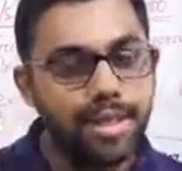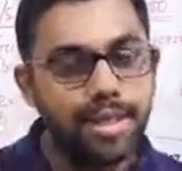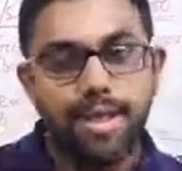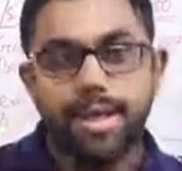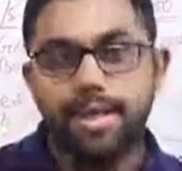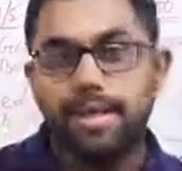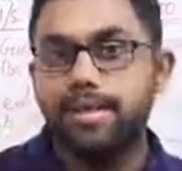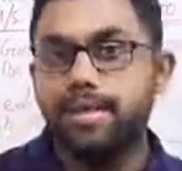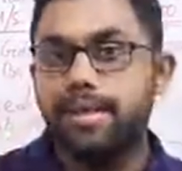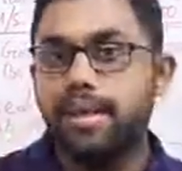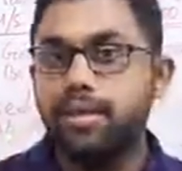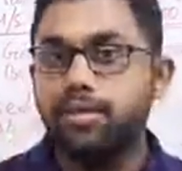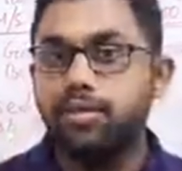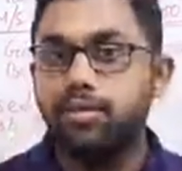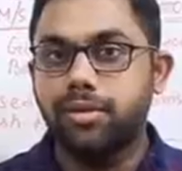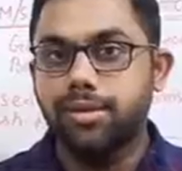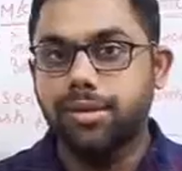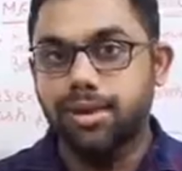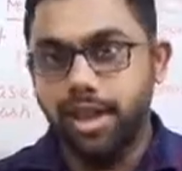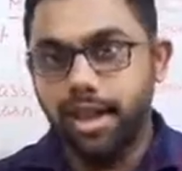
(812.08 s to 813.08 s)
Then
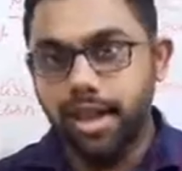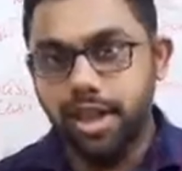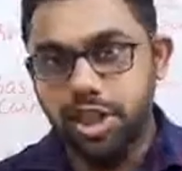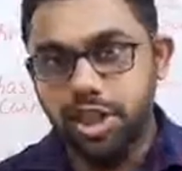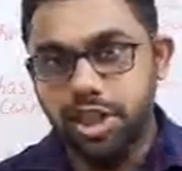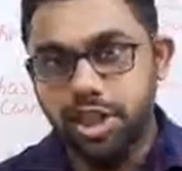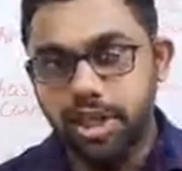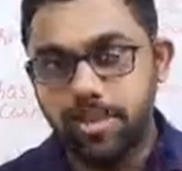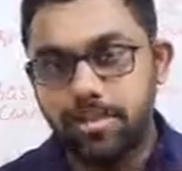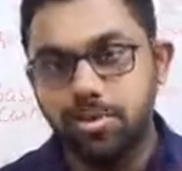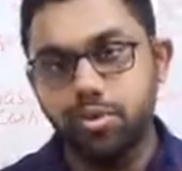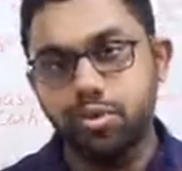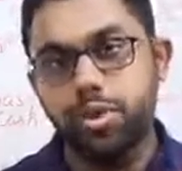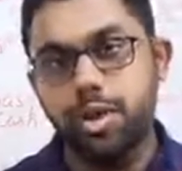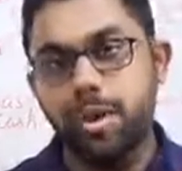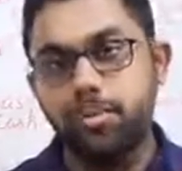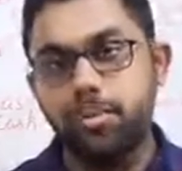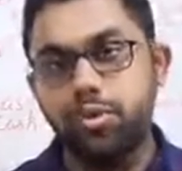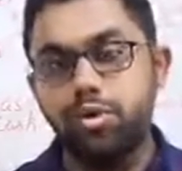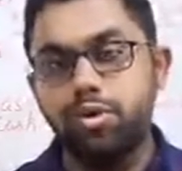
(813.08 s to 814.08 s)
second steps, we have
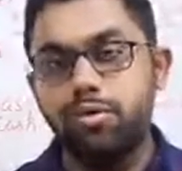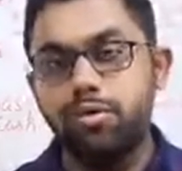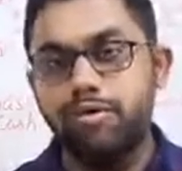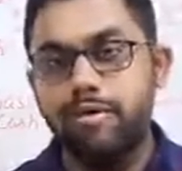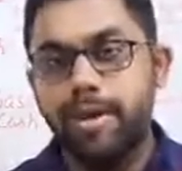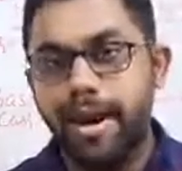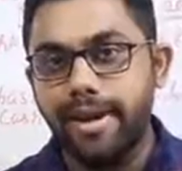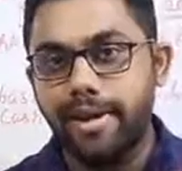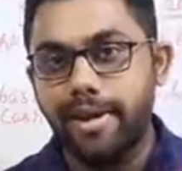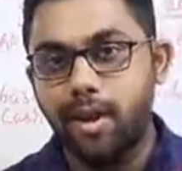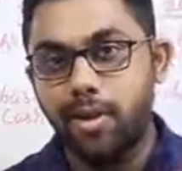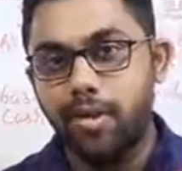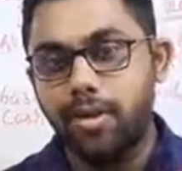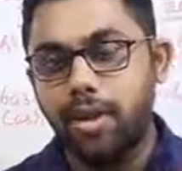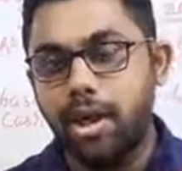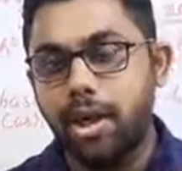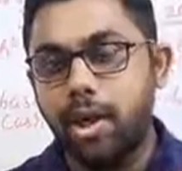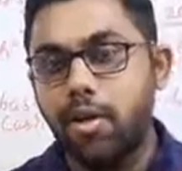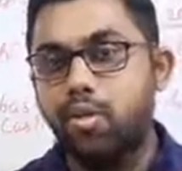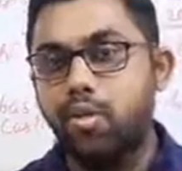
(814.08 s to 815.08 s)
to find out
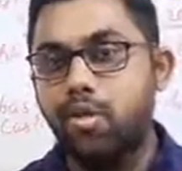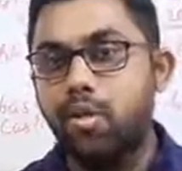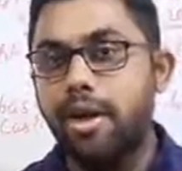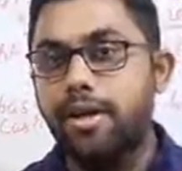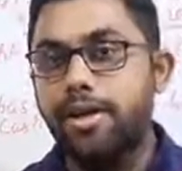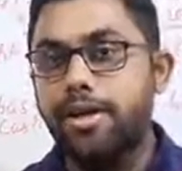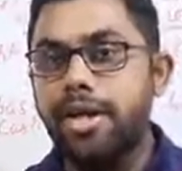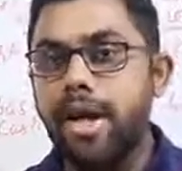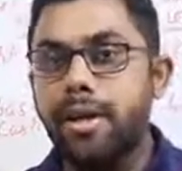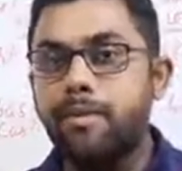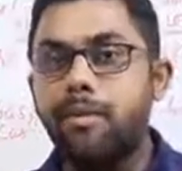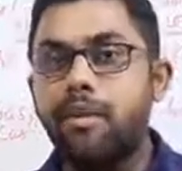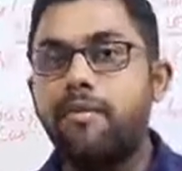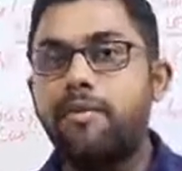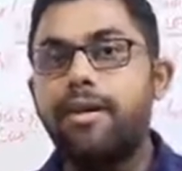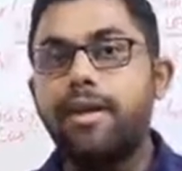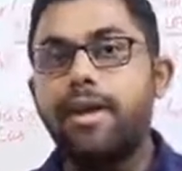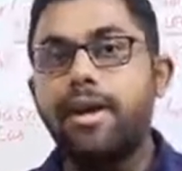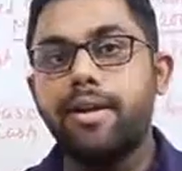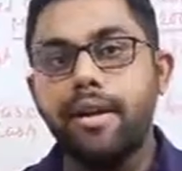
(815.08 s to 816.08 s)
what type of
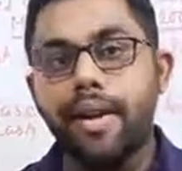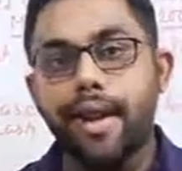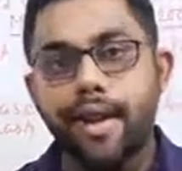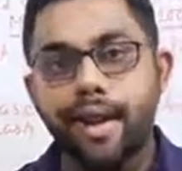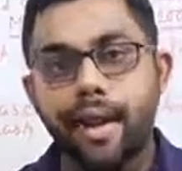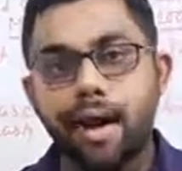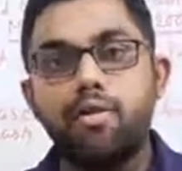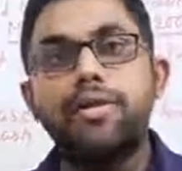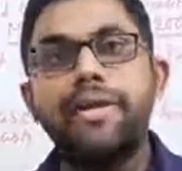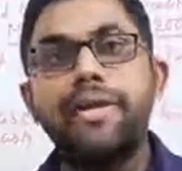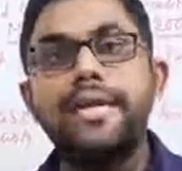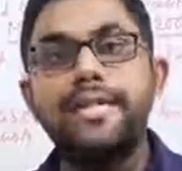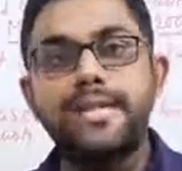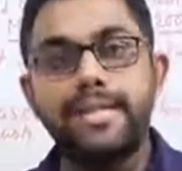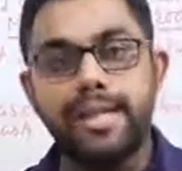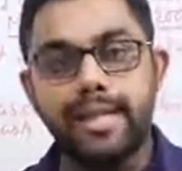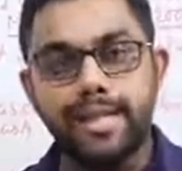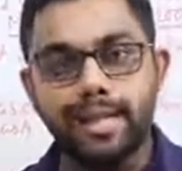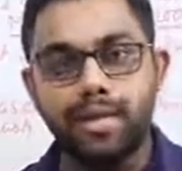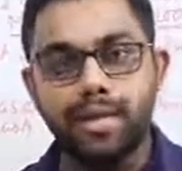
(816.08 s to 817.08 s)
account is
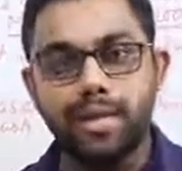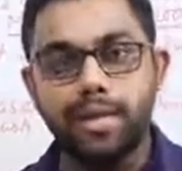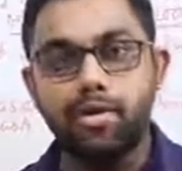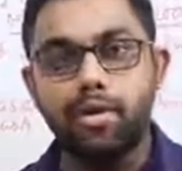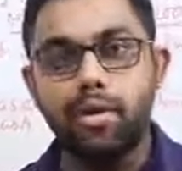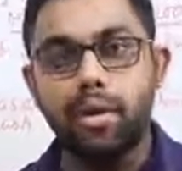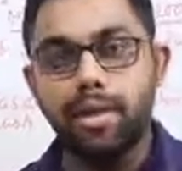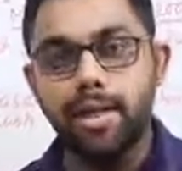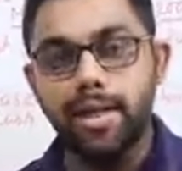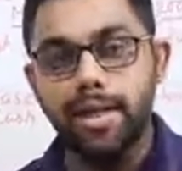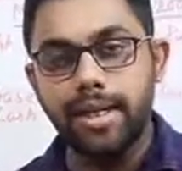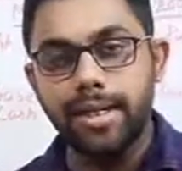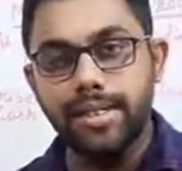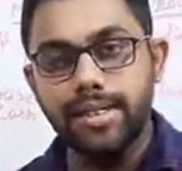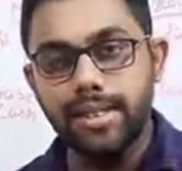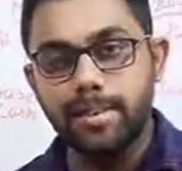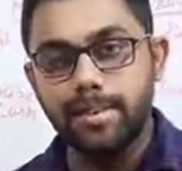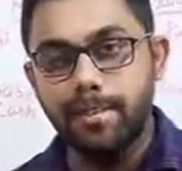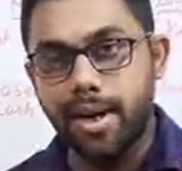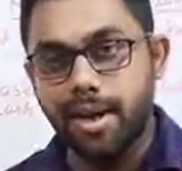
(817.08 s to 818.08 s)
that, whether it is a
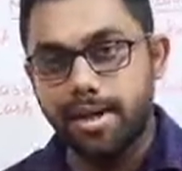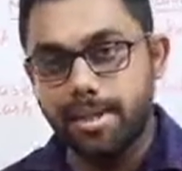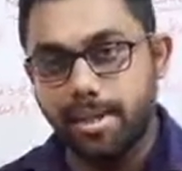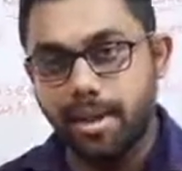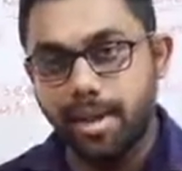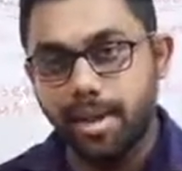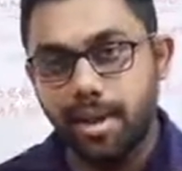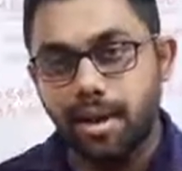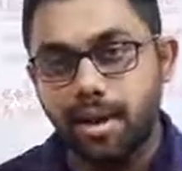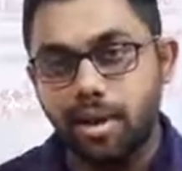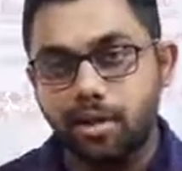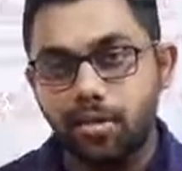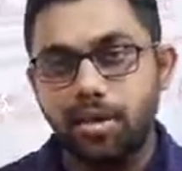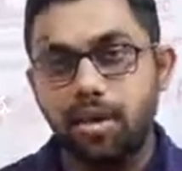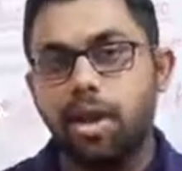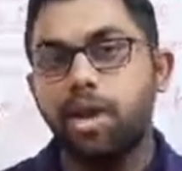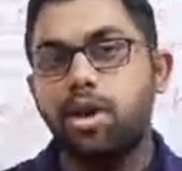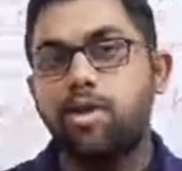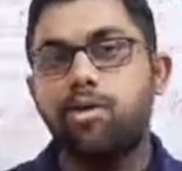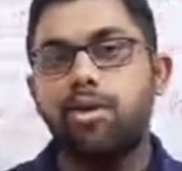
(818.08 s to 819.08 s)
personal account,
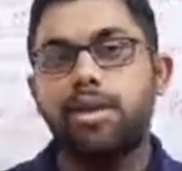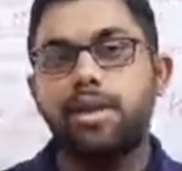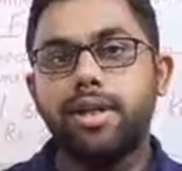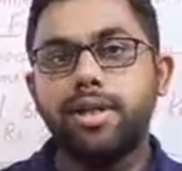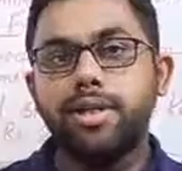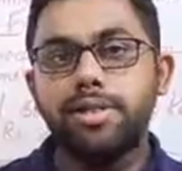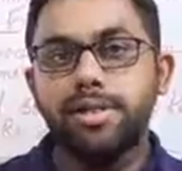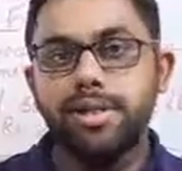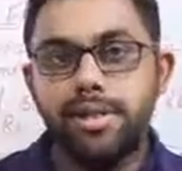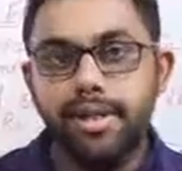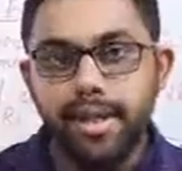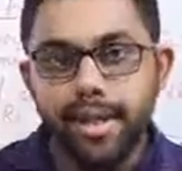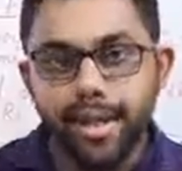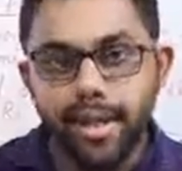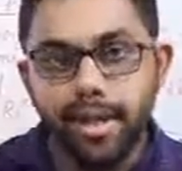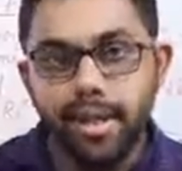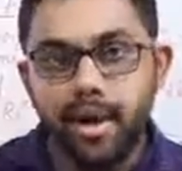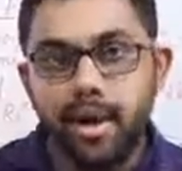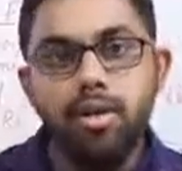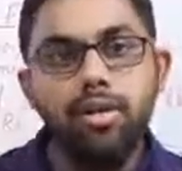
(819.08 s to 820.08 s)
whether it is a real
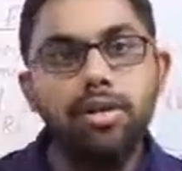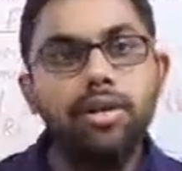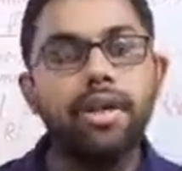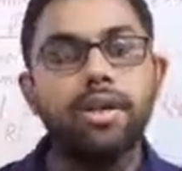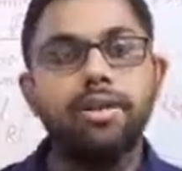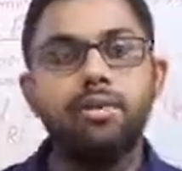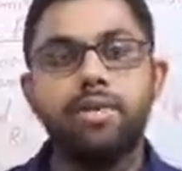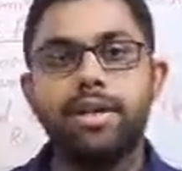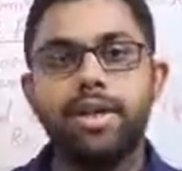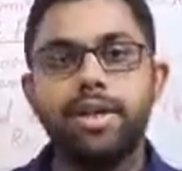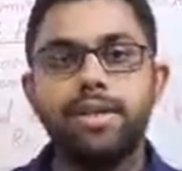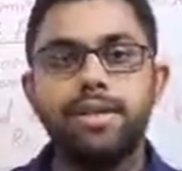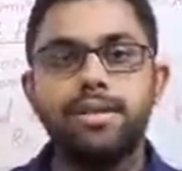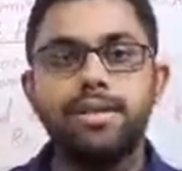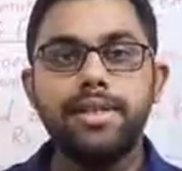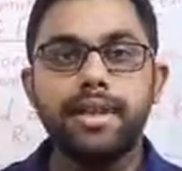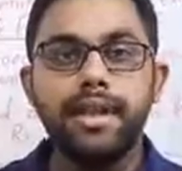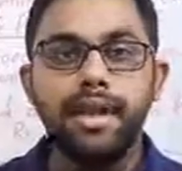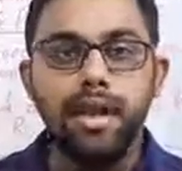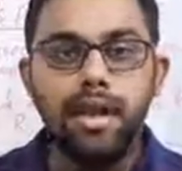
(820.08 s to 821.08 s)
account, and whether it is a
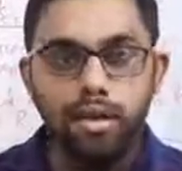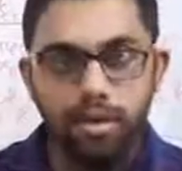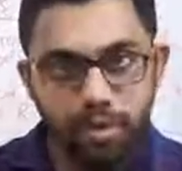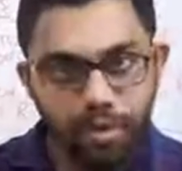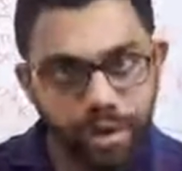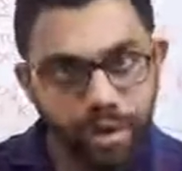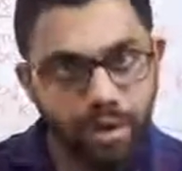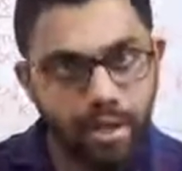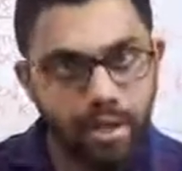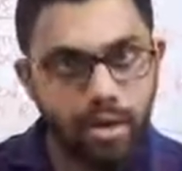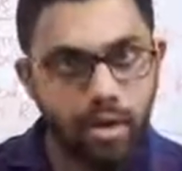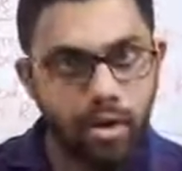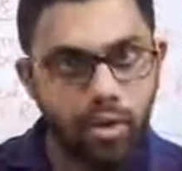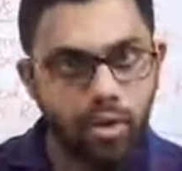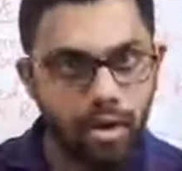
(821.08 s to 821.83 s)
nominal account.